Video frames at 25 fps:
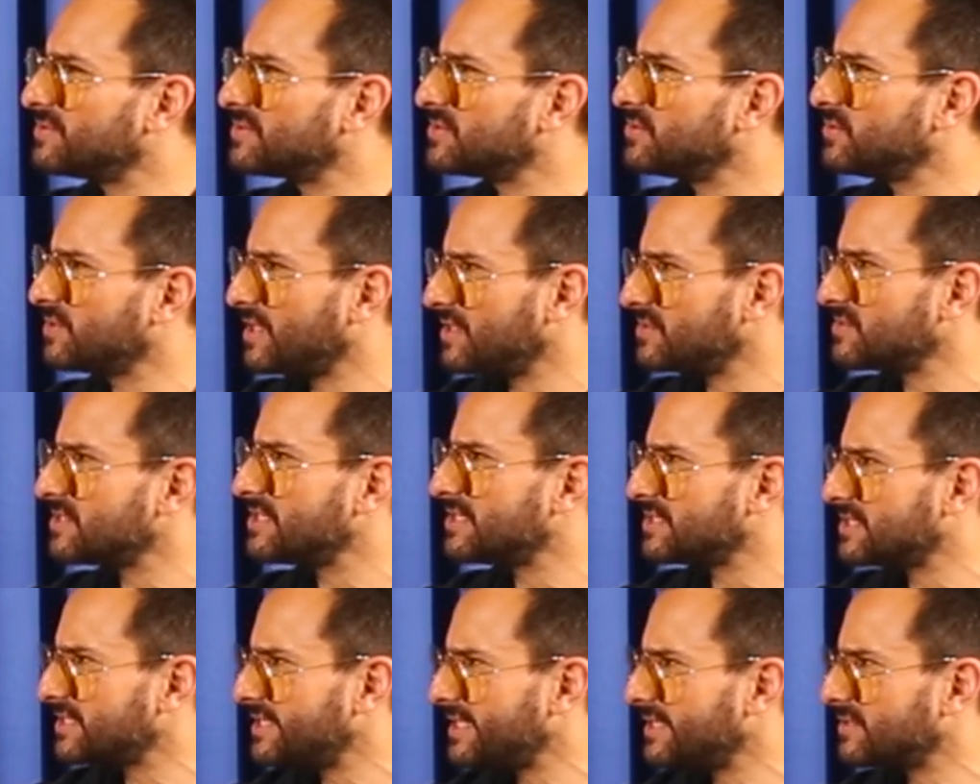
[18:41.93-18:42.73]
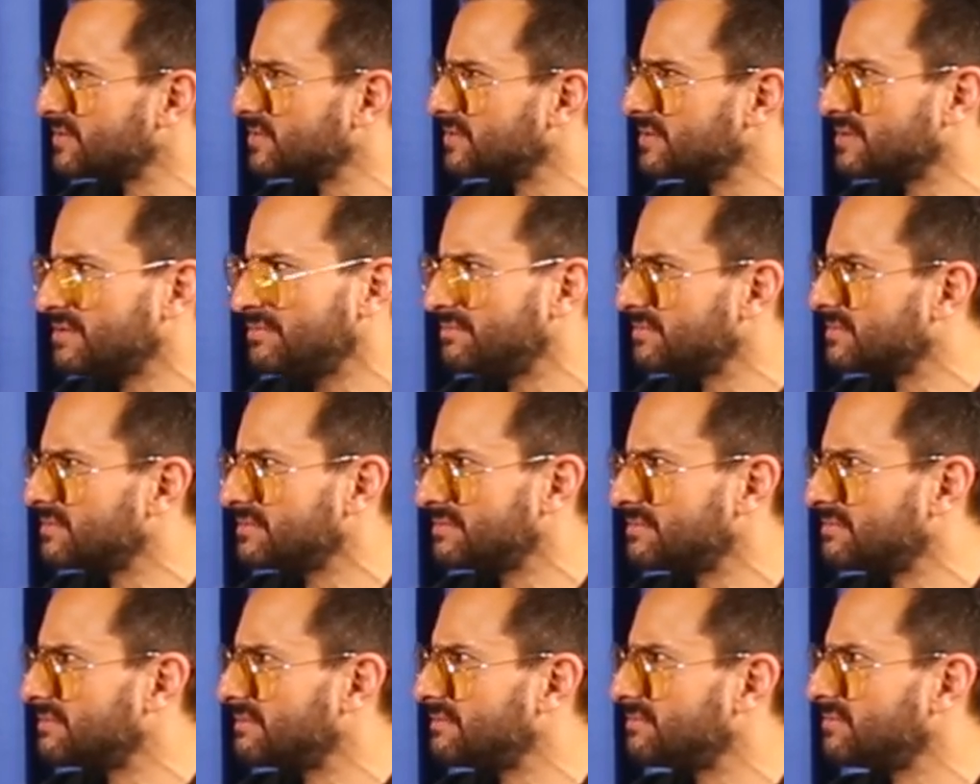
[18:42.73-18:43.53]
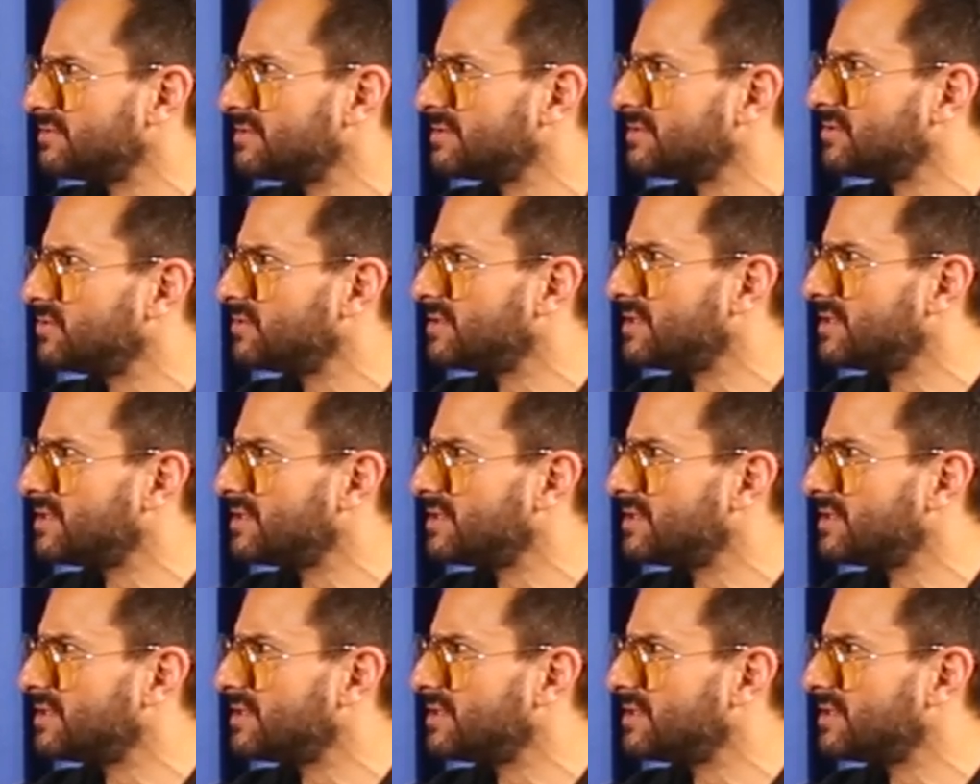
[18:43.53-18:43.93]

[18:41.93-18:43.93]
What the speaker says: It was 2006 or something. It was